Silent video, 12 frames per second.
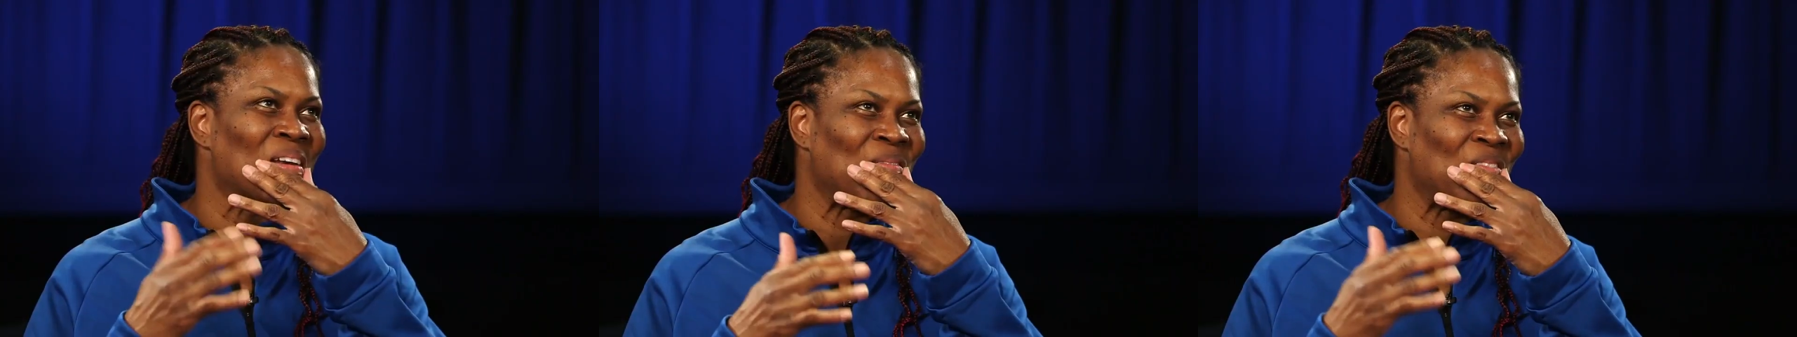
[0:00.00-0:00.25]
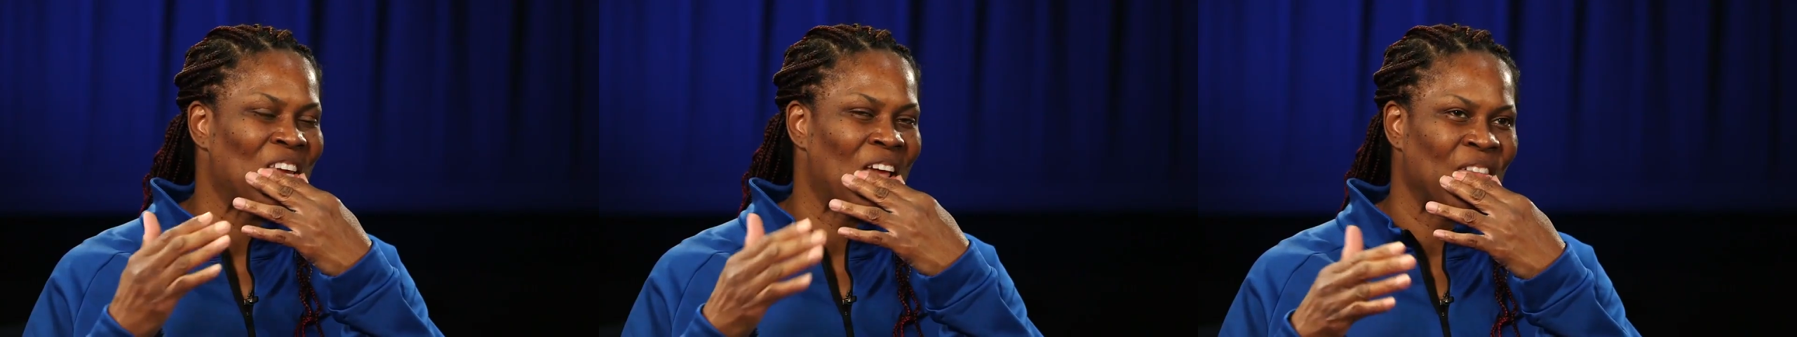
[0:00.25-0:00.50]
to
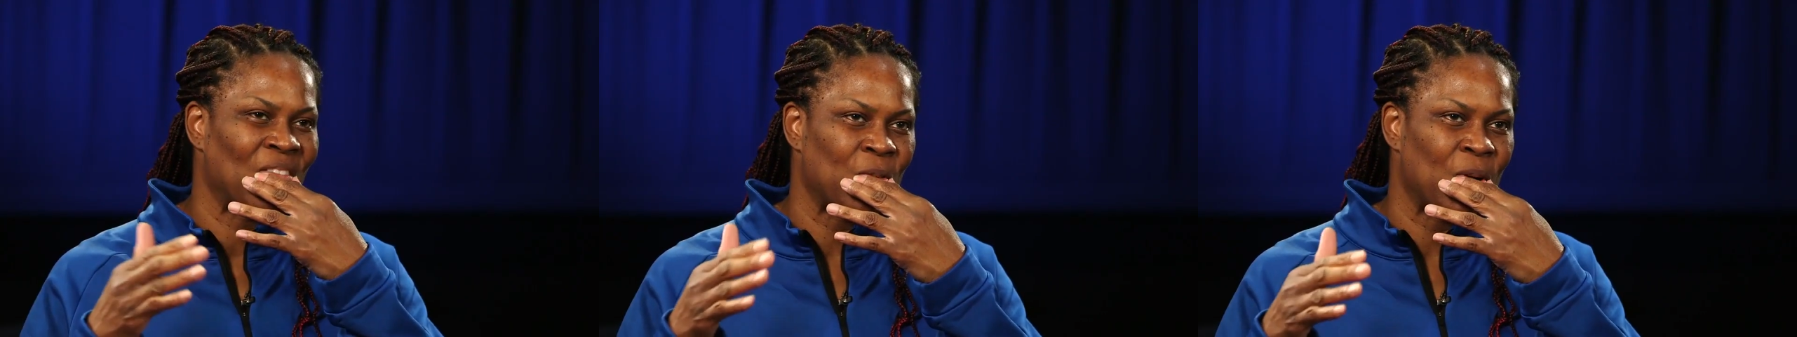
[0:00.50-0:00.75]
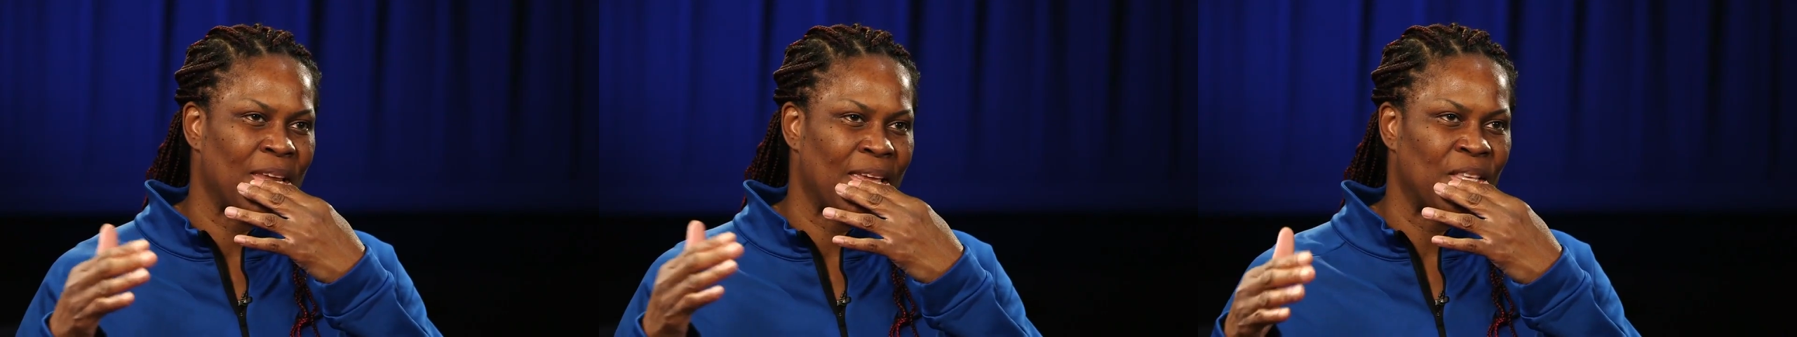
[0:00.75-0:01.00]
fit
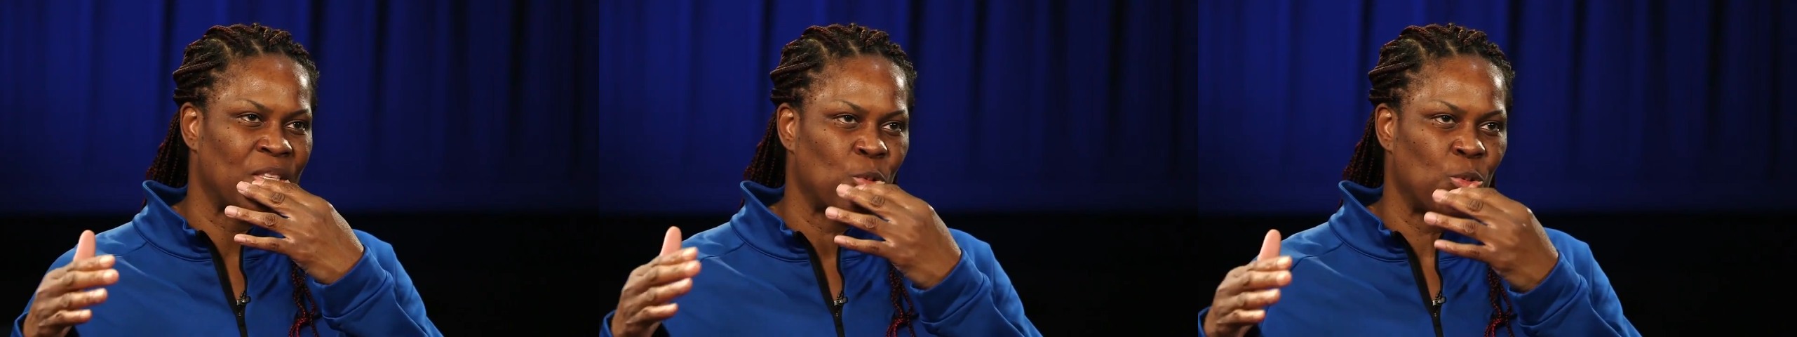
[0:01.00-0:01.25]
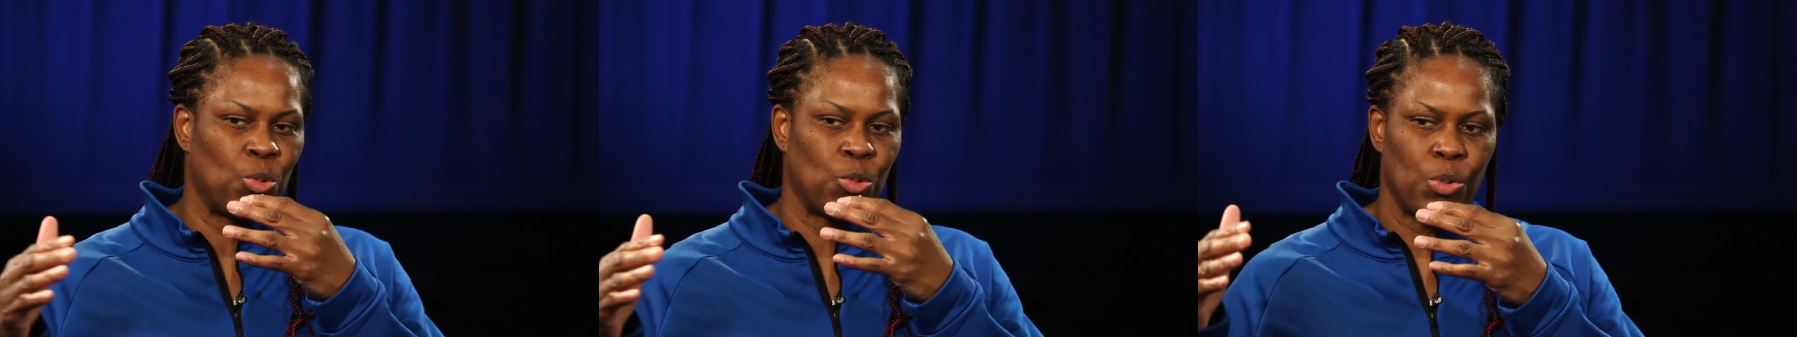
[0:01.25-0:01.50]
everyone
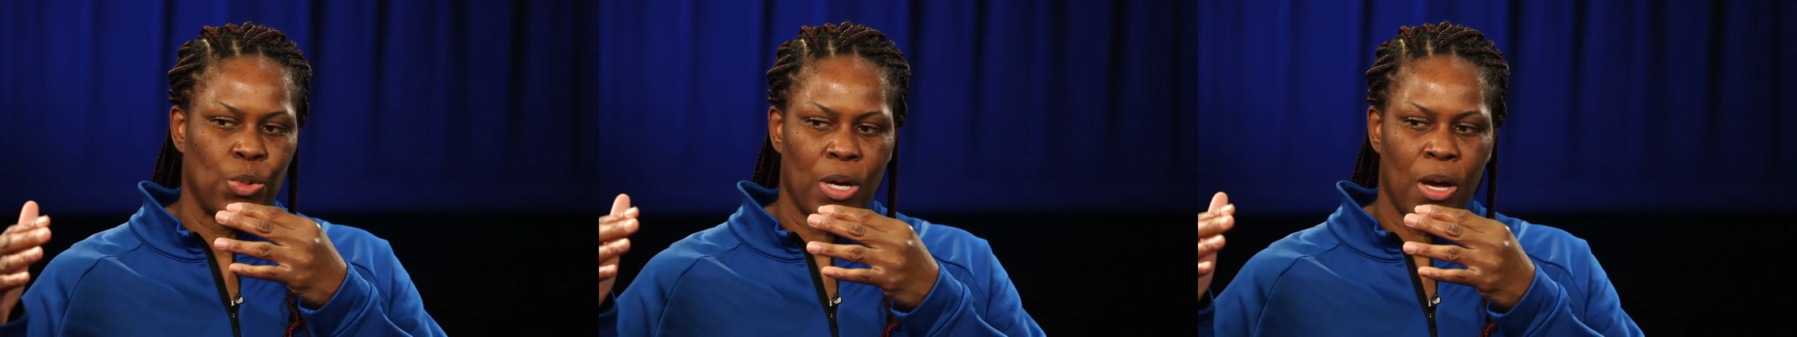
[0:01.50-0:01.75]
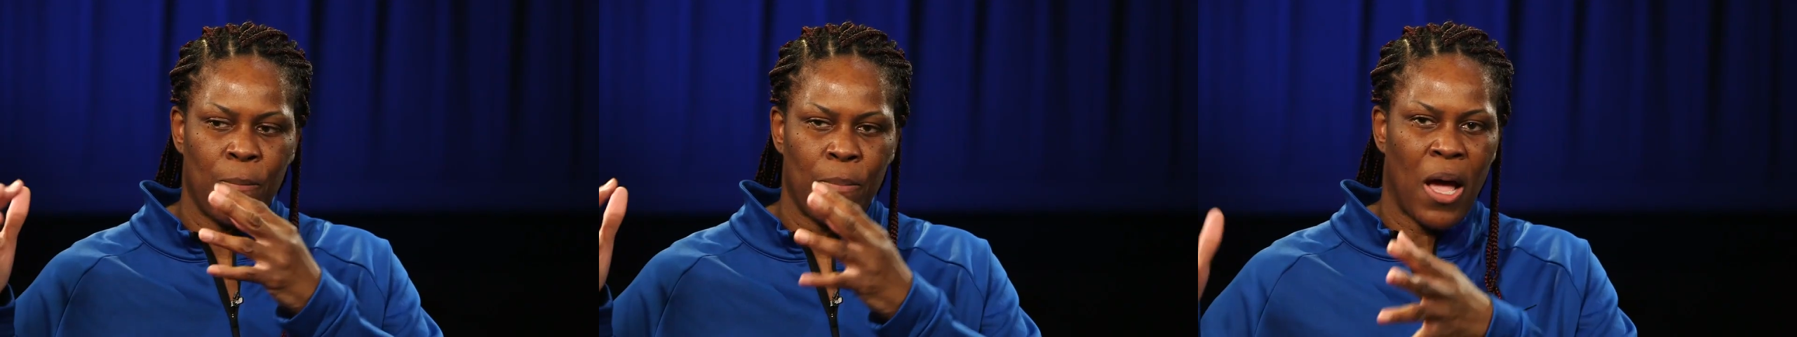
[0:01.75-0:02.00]
into
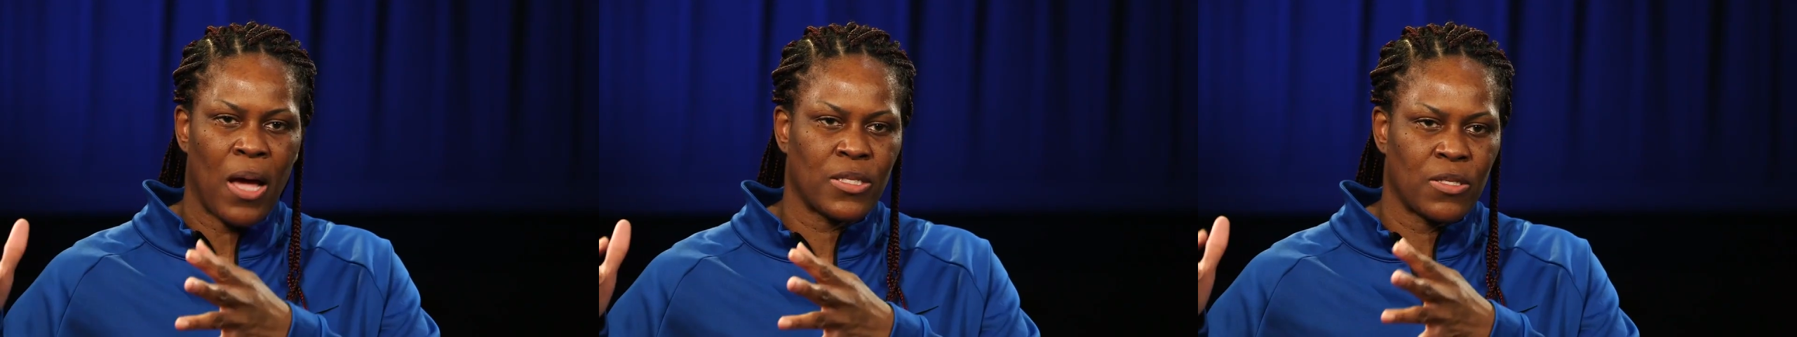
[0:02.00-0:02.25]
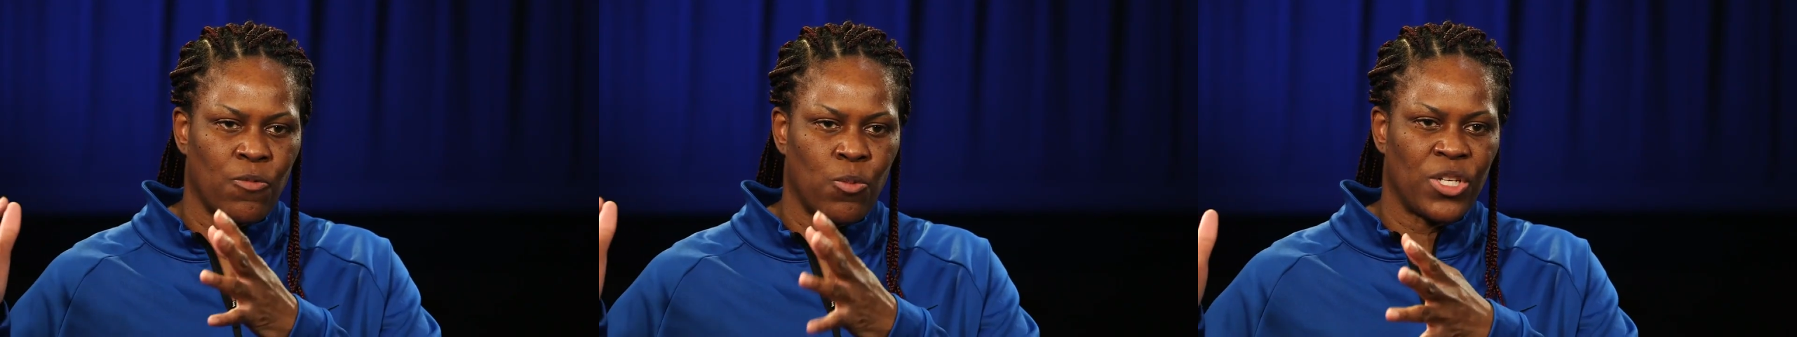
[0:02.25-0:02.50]
a
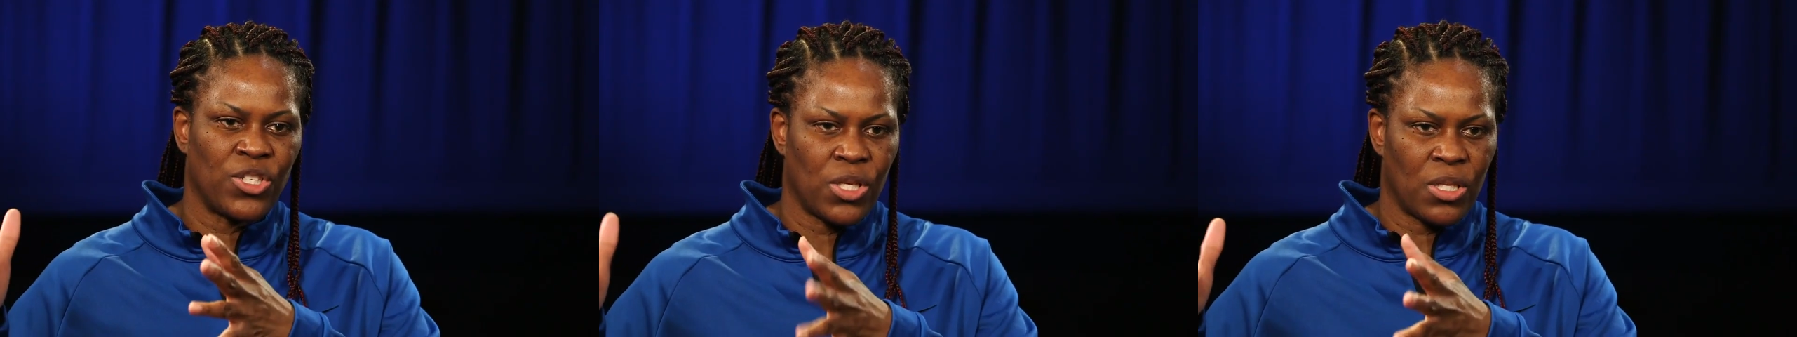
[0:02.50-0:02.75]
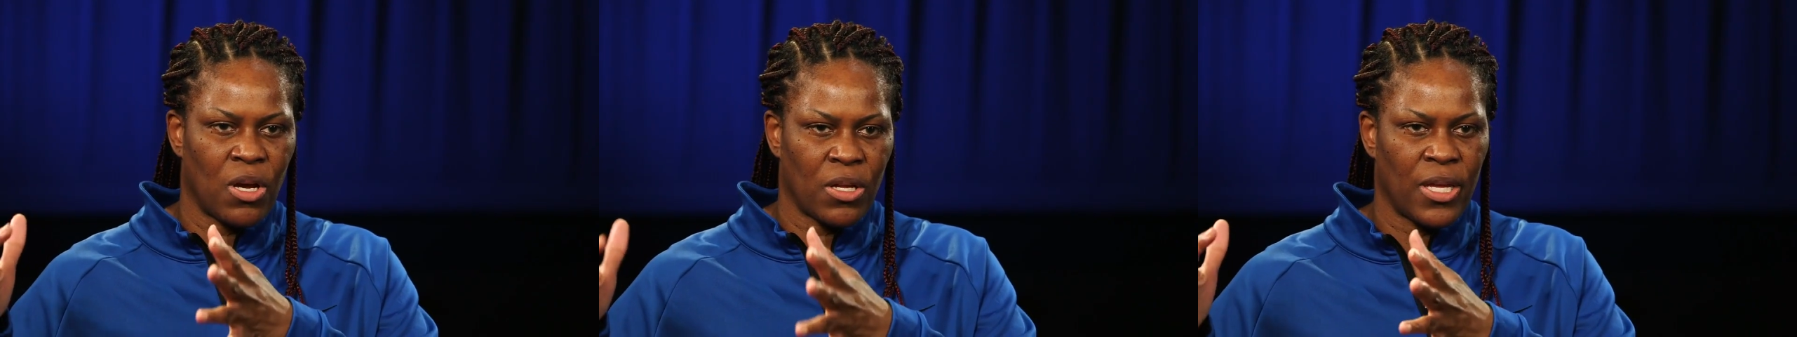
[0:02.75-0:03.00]
box of what
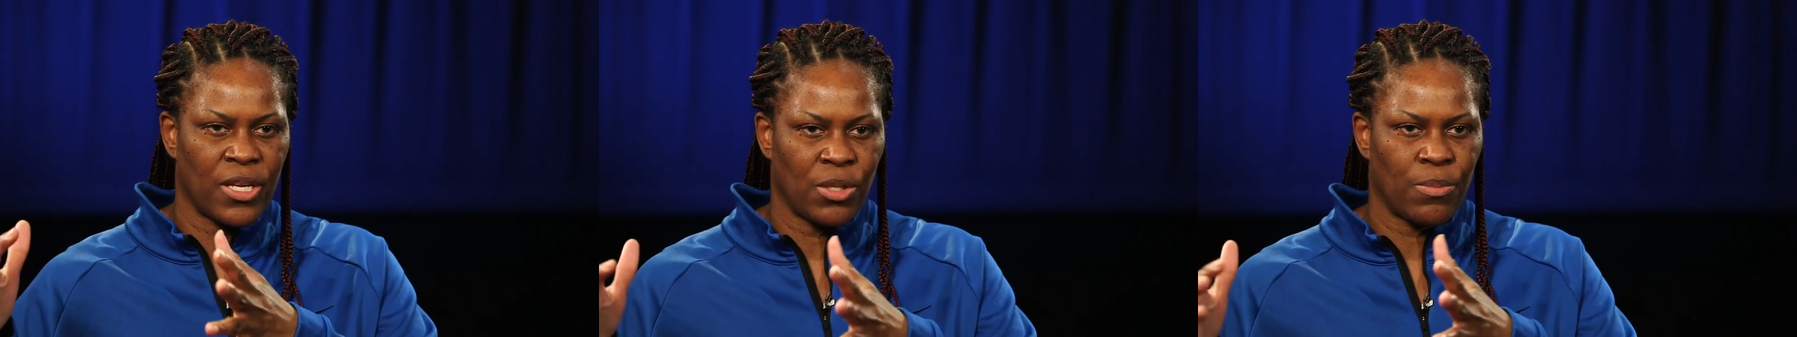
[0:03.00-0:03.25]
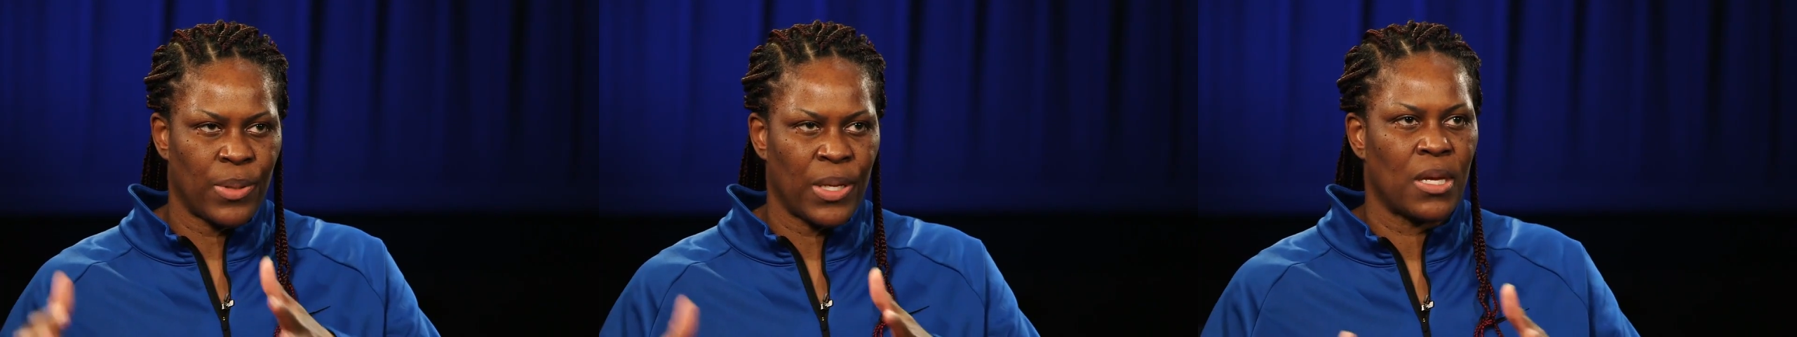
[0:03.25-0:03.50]
she thought they
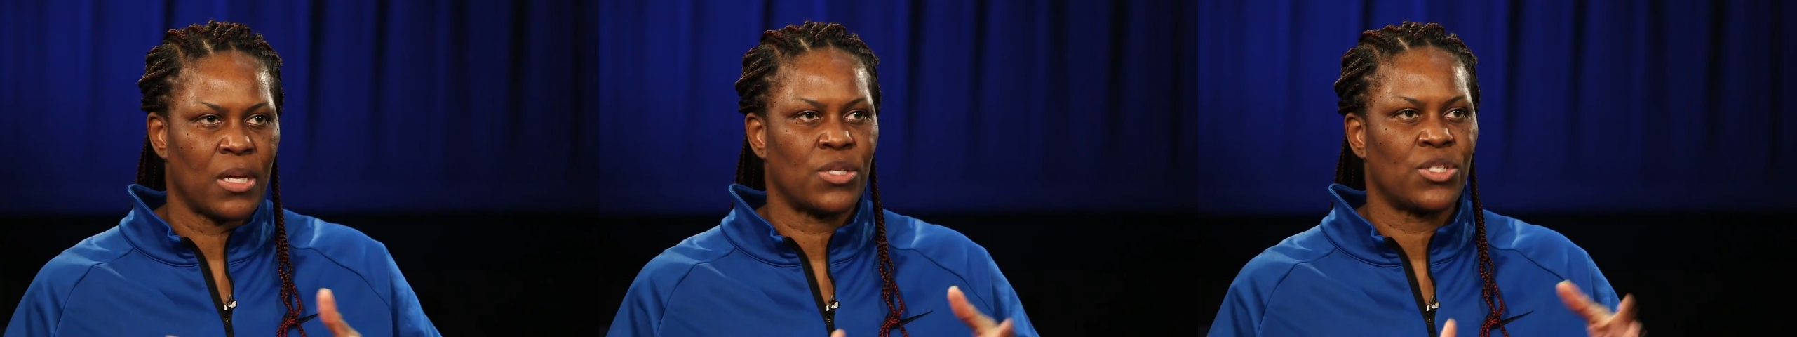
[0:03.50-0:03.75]
should be,